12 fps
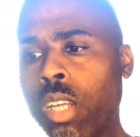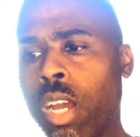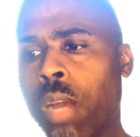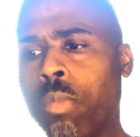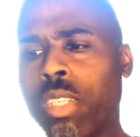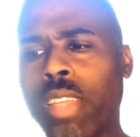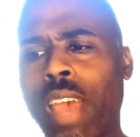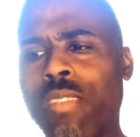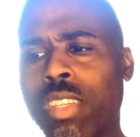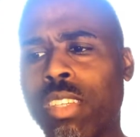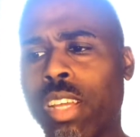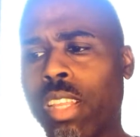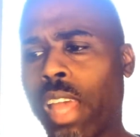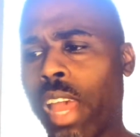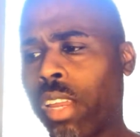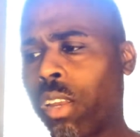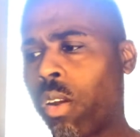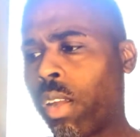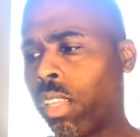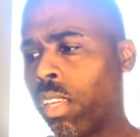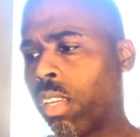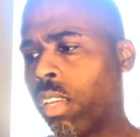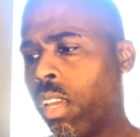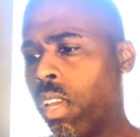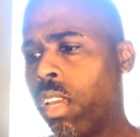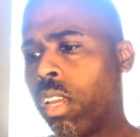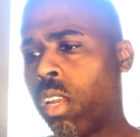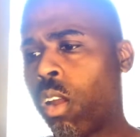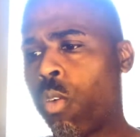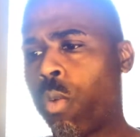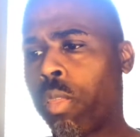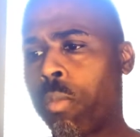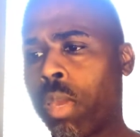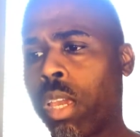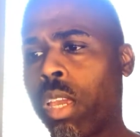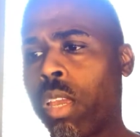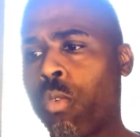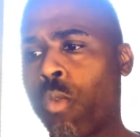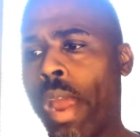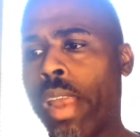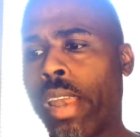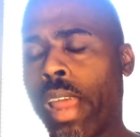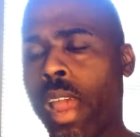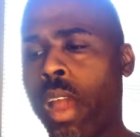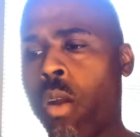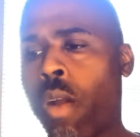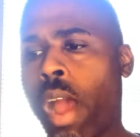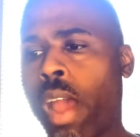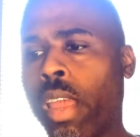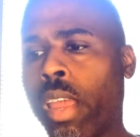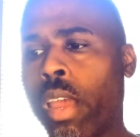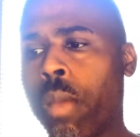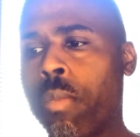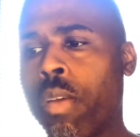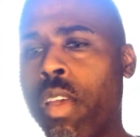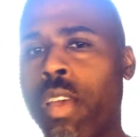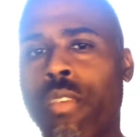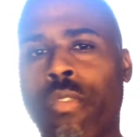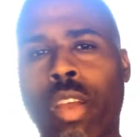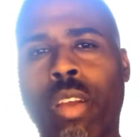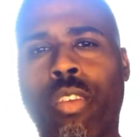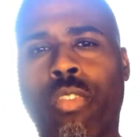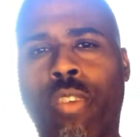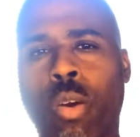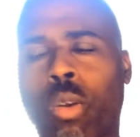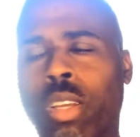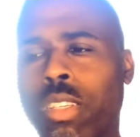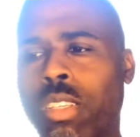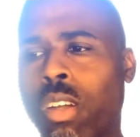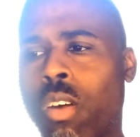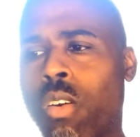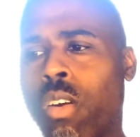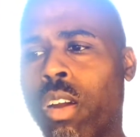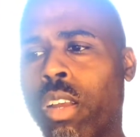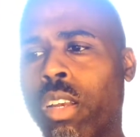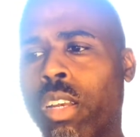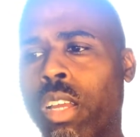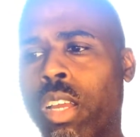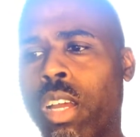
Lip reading: just having said that, I think, with me right now, I am very focused on